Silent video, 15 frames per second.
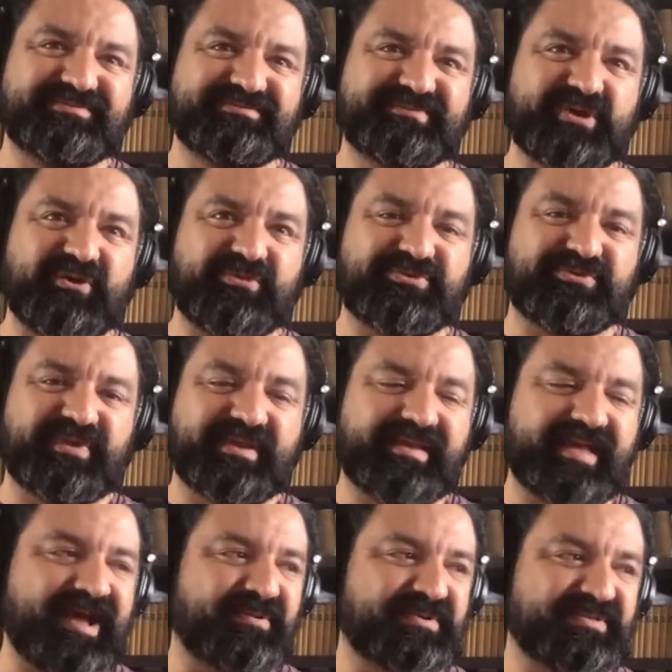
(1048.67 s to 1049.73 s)
go through like
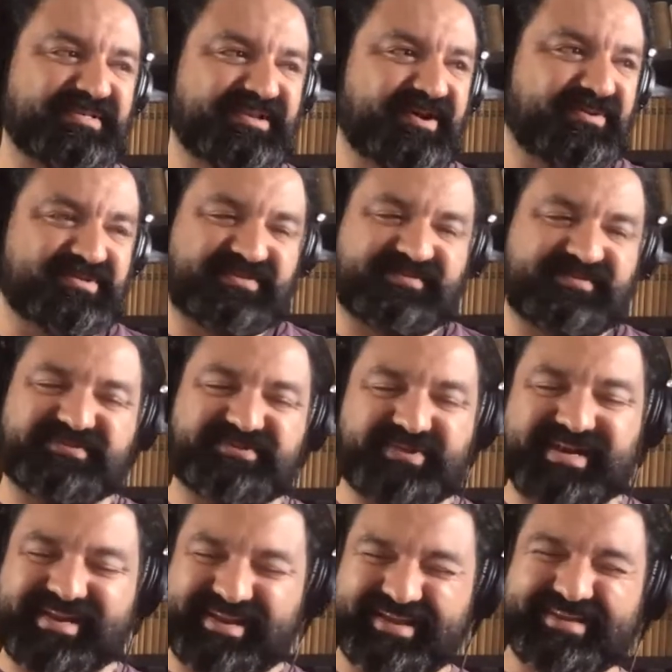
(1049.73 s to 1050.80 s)
hours and hours of
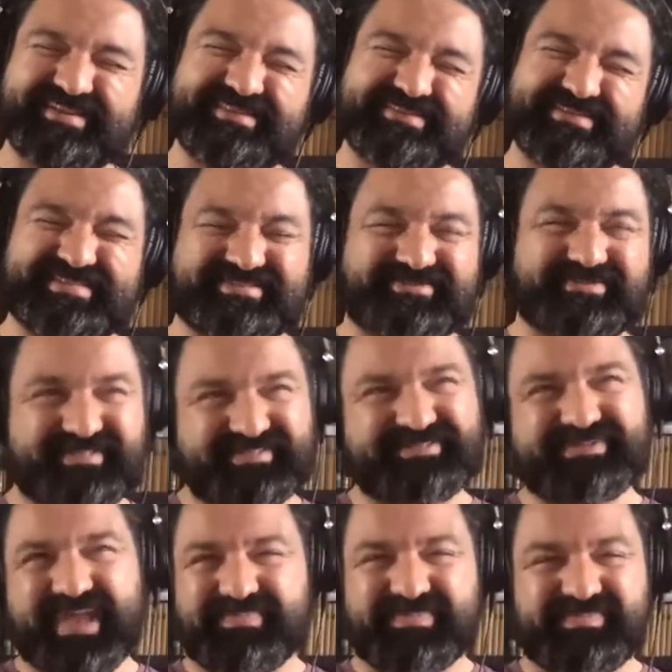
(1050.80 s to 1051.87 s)
training, which is what used to
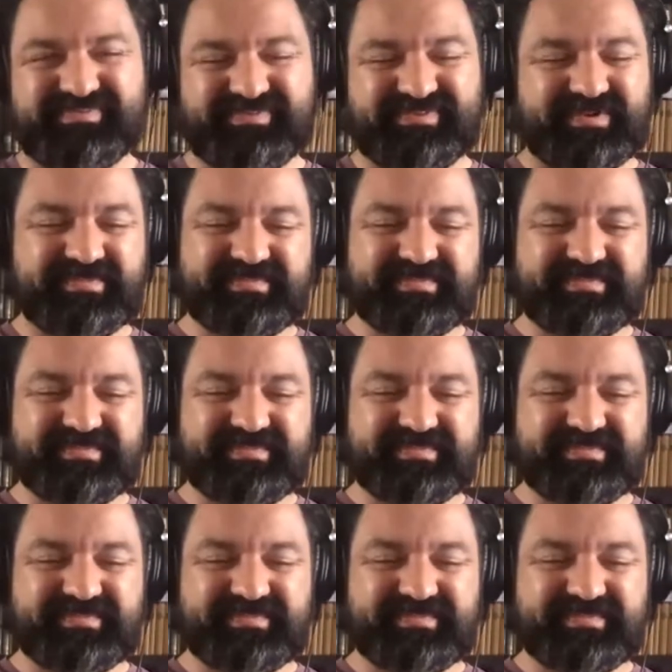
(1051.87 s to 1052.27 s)
happen before.